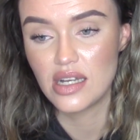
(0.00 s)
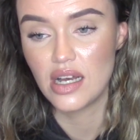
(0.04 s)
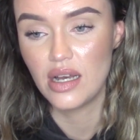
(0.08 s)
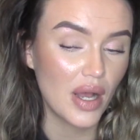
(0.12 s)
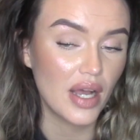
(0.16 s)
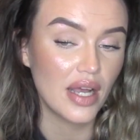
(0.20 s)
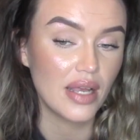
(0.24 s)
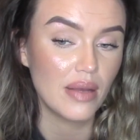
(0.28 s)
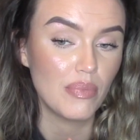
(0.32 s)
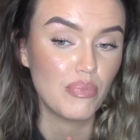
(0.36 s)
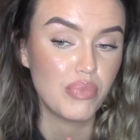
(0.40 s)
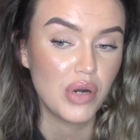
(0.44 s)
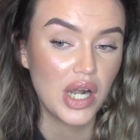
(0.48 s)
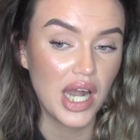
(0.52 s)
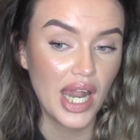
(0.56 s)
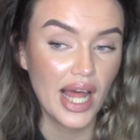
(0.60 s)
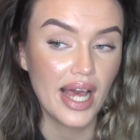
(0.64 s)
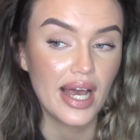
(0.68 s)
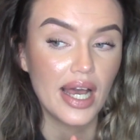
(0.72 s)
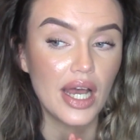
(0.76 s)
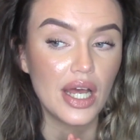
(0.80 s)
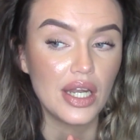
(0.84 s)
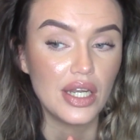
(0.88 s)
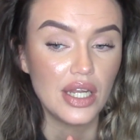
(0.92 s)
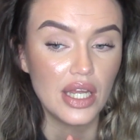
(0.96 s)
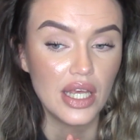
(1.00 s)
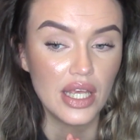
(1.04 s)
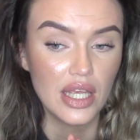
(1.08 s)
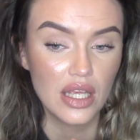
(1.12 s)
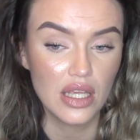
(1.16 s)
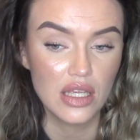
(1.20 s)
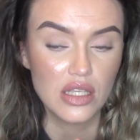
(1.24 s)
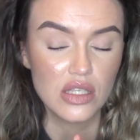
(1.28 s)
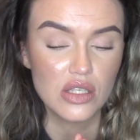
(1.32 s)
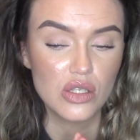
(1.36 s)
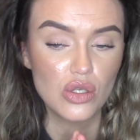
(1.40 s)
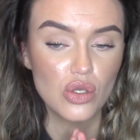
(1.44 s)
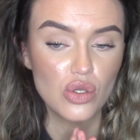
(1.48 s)
My plan
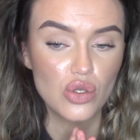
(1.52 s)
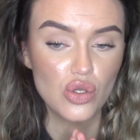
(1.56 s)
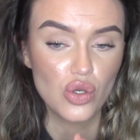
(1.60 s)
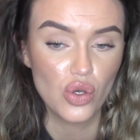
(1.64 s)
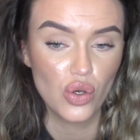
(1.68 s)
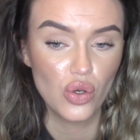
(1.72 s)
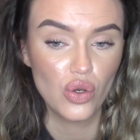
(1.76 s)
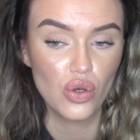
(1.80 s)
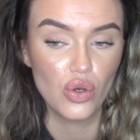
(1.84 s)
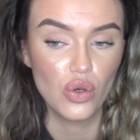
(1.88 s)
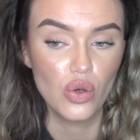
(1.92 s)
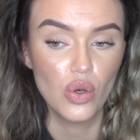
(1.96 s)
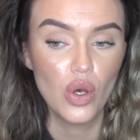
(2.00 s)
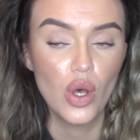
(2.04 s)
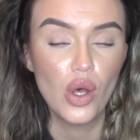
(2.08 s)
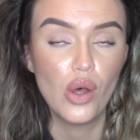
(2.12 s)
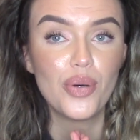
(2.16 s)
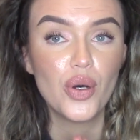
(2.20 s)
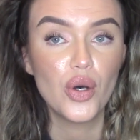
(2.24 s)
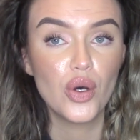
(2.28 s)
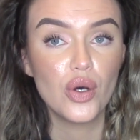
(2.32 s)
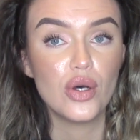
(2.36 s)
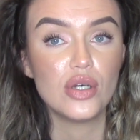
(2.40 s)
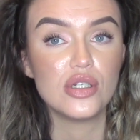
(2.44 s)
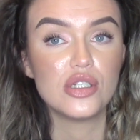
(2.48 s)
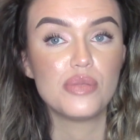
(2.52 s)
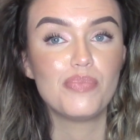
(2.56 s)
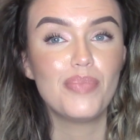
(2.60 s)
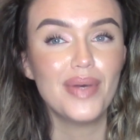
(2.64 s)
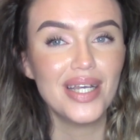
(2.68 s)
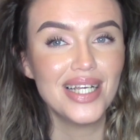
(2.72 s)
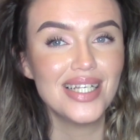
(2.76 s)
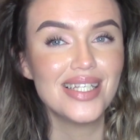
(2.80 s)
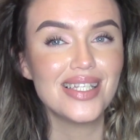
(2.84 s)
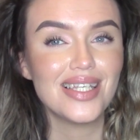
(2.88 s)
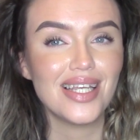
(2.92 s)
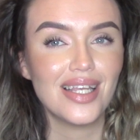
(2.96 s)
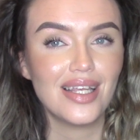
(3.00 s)
is to put
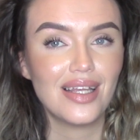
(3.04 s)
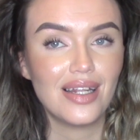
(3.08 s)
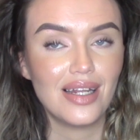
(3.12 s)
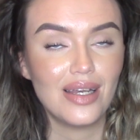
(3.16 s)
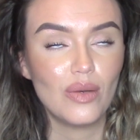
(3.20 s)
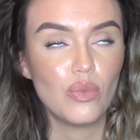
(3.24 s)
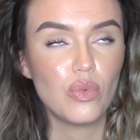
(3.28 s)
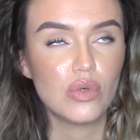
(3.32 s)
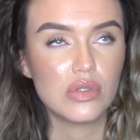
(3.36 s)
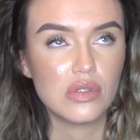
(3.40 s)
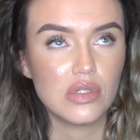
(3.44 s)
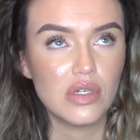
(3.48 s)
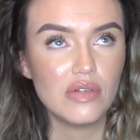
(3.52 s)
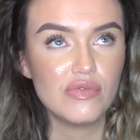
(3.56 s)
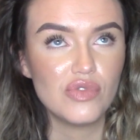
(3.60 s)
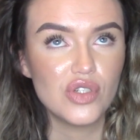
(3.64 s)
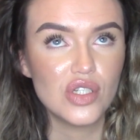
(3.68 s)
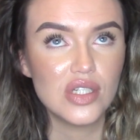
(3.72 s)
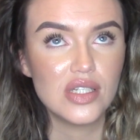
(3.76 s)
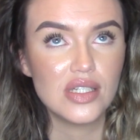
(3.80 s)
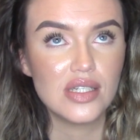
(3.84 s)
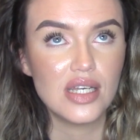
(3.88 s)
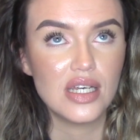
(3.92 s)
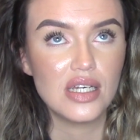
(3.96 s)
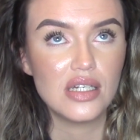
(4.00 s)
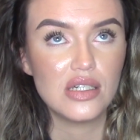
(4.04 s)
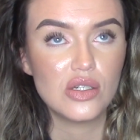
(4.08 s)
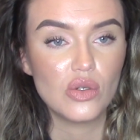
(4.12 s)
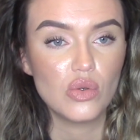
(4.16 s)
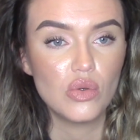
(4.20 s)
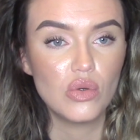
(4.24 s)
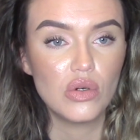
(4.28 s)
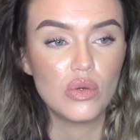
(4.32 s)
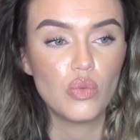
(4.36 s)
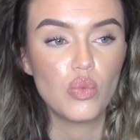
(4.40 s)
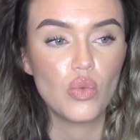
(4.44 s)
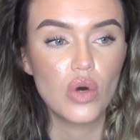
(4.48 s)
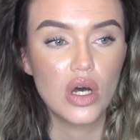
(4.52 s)
basically what I've just said
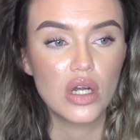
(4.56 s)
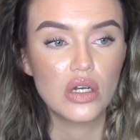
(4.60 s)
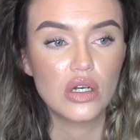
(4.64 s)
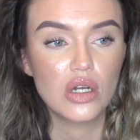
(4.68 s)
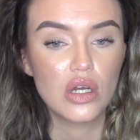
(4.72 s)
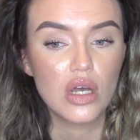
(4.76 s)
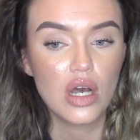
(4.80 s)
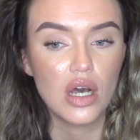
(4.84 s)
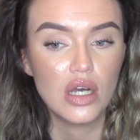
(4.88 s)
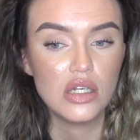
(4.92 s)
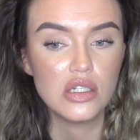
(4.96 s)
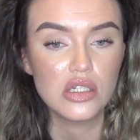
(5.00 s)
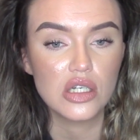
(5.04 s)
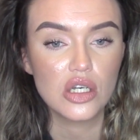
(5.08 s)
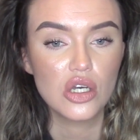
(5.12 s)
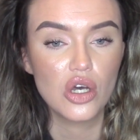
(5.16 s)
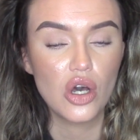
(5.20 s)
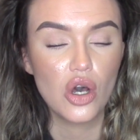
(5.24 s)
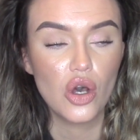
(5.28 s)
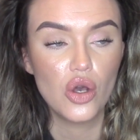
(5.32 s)
all in one kind of